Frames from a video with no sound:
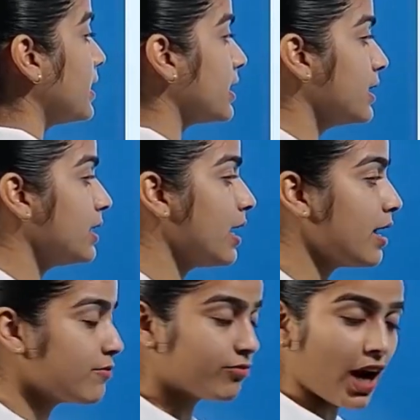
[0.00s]
in
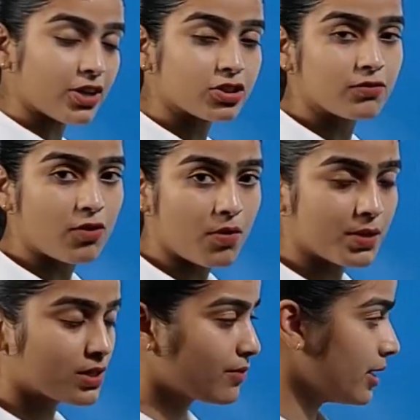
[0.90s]
fraction form
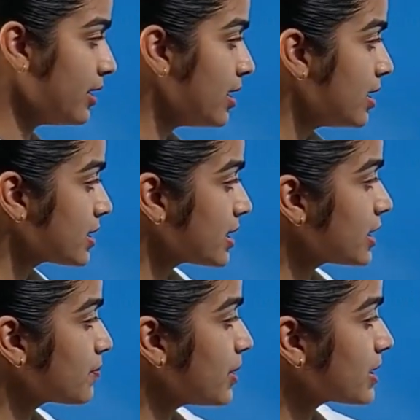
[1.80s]
as well. 6
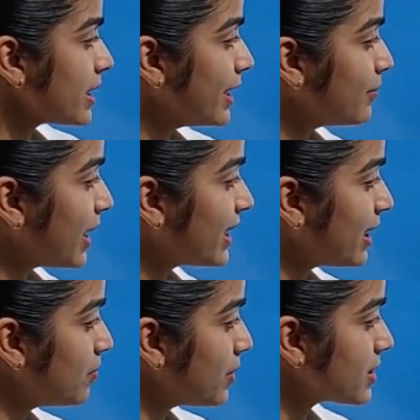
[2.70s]
plus 8 by
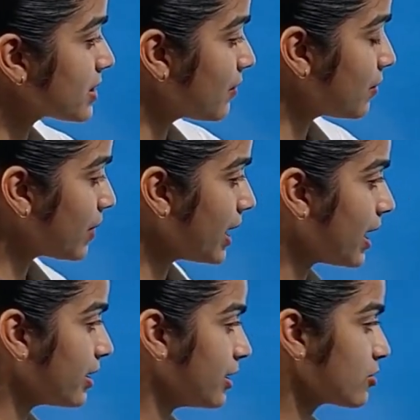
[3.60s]
10 plus 7 by
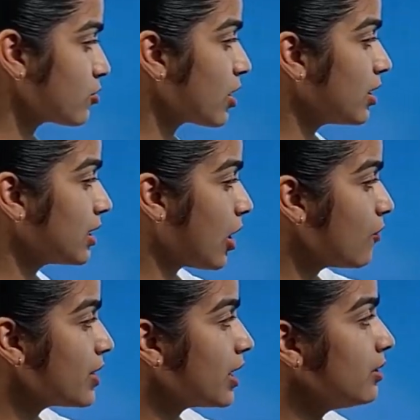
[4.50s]
100. So now
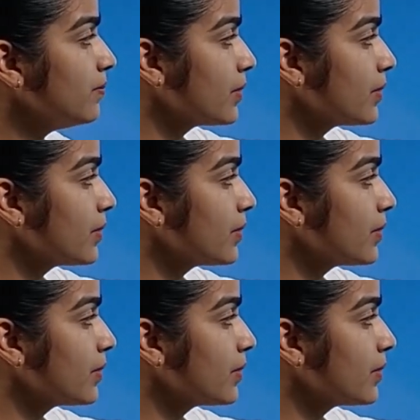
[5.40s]
we are